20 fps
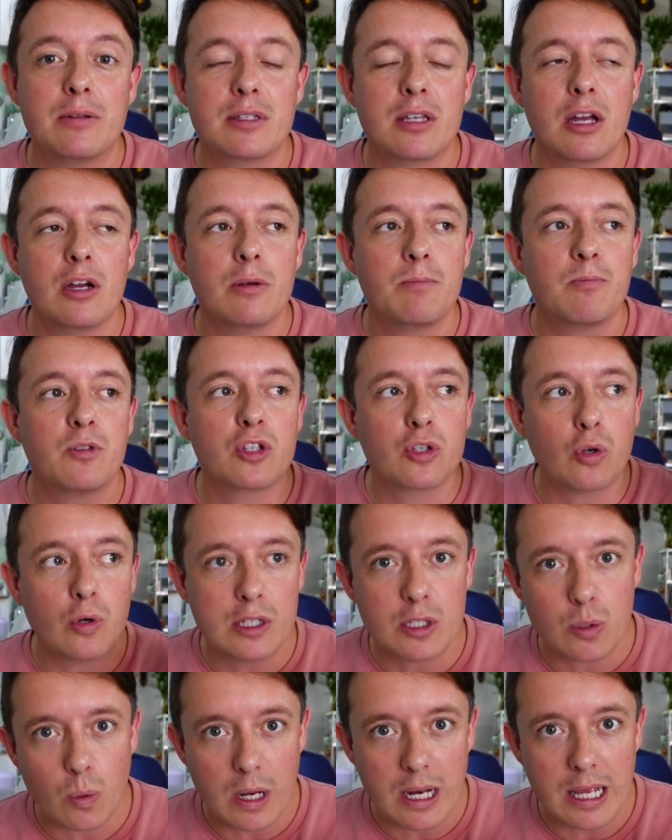So Soi
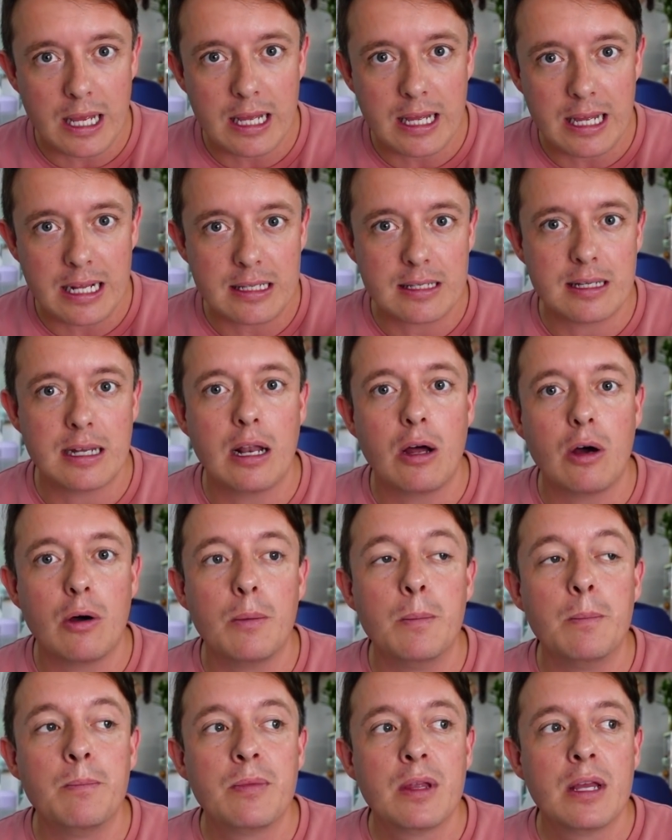20 in
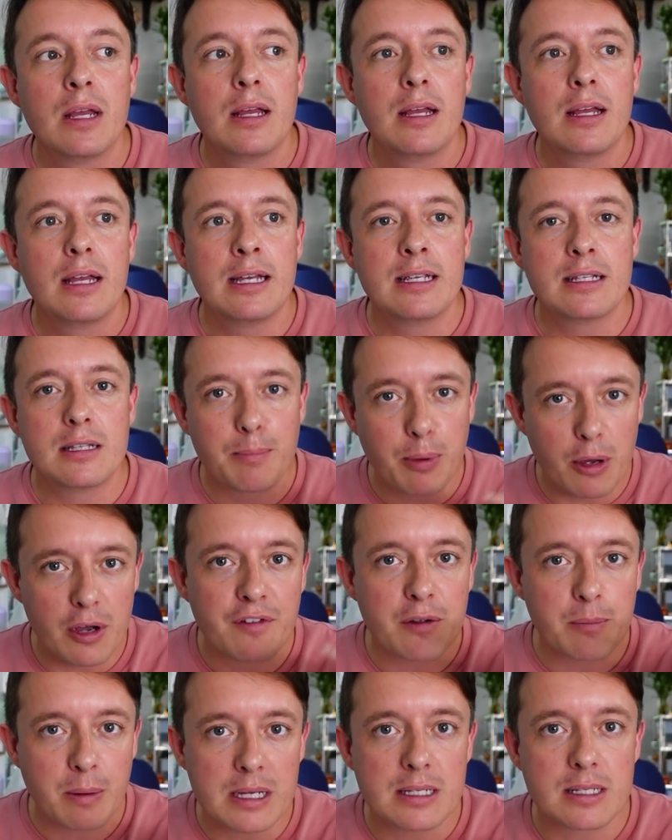Ceylon is the
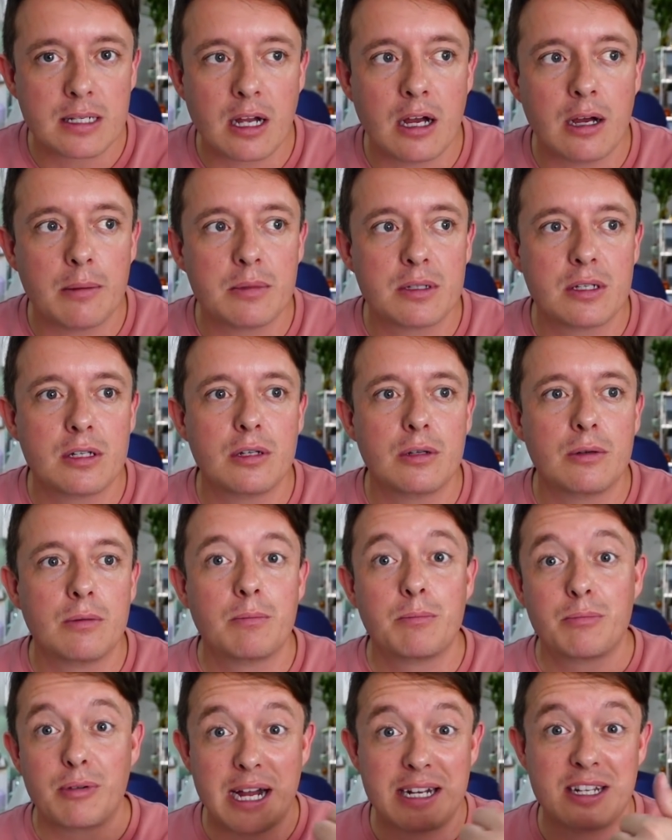perfect place to come to
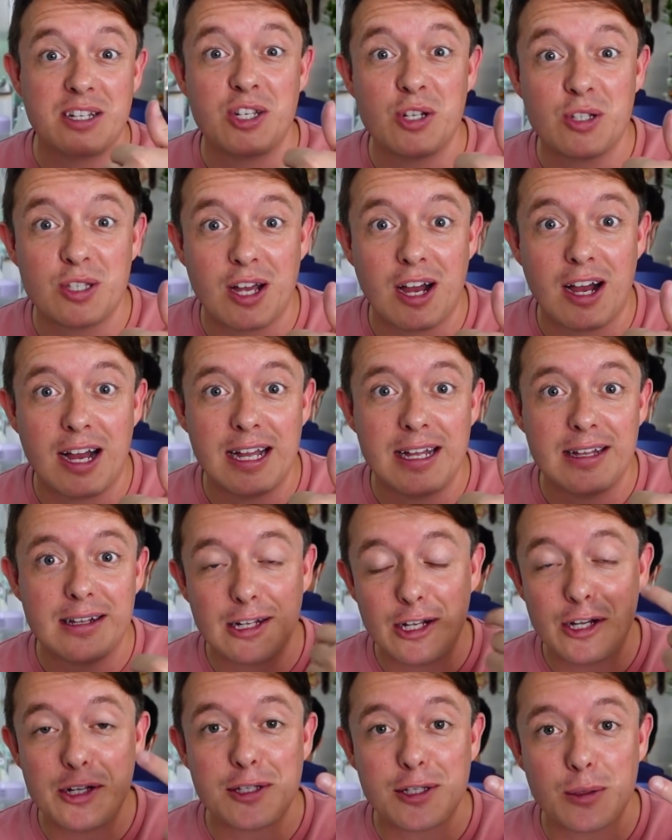practice your Thai,
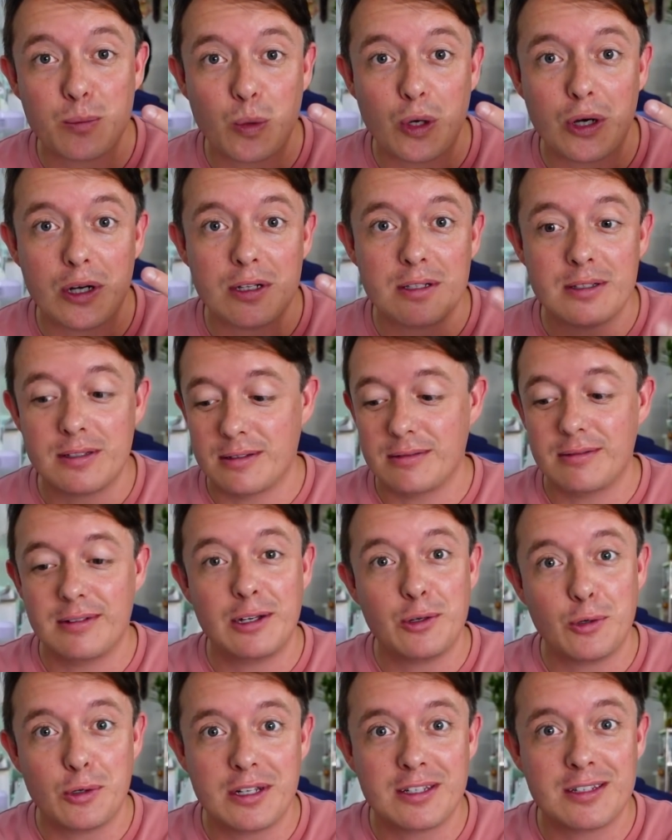learn some words,
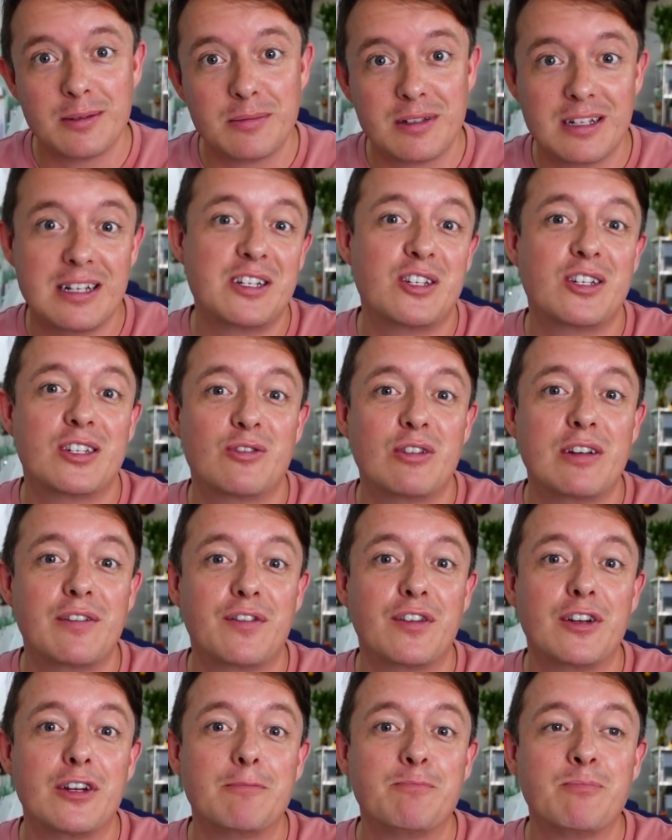and order some delicious street
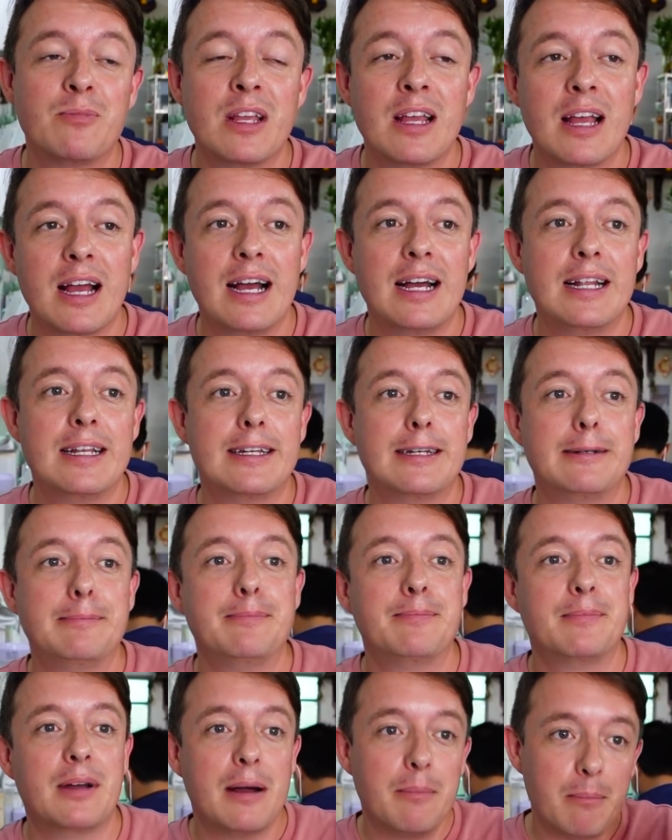food. And
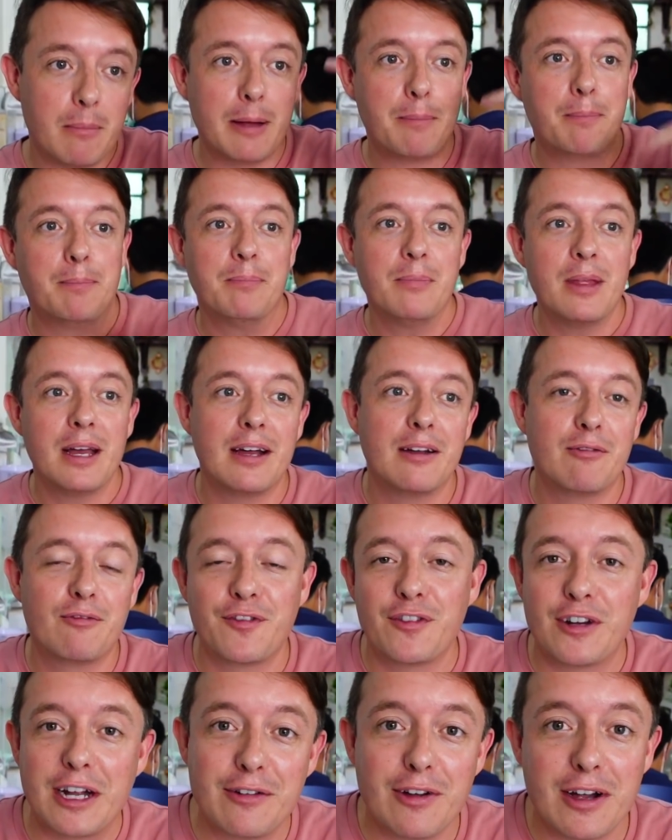my
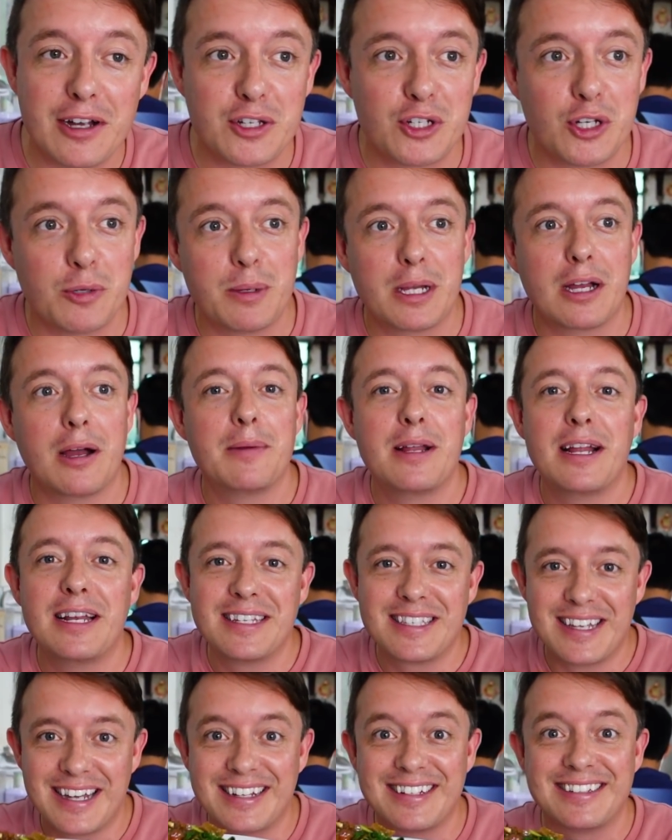fried rice should be coming any
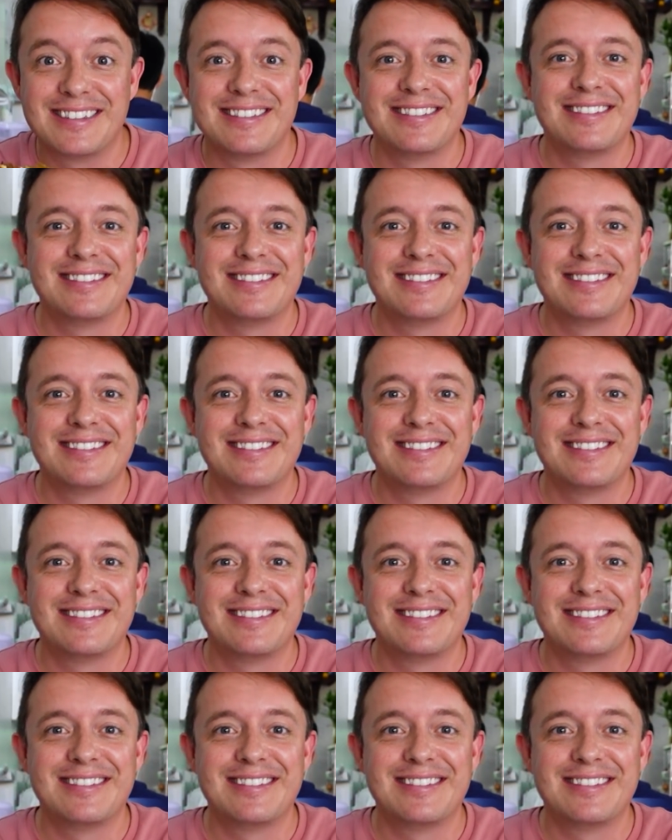second.